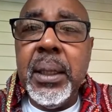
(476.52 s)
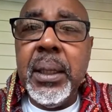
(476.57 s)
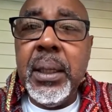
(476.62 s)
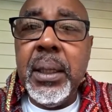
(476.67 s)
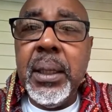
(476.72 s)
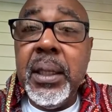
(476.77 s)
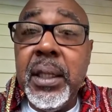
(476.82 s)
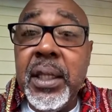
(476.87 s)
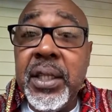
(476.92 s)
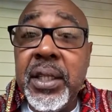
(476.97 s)

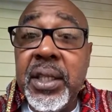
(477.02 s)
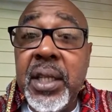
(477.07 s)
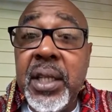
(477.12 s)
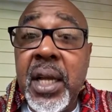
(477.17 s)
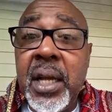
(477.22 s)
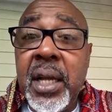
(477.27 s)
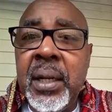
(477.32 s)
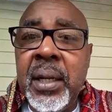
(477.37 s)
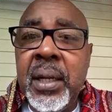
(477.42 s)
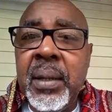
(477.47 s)
The
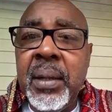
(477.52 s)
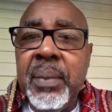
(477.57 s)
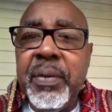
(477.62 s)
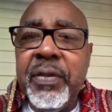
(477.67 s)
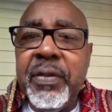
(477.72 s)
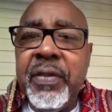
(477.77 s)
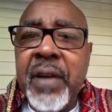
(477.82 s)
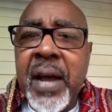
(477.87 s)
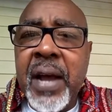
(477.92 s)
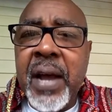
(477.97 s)
sun
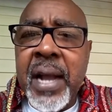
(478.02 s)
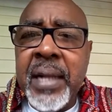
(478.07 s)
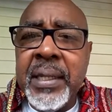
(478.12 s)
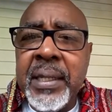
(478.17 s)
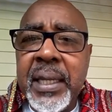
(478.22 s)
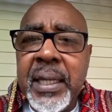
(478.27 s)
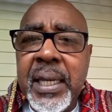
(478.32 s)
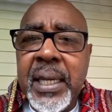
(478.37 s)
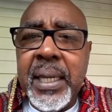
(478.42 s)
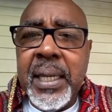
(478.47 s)
provides
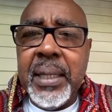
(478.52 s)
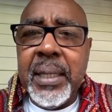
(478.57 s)
heat.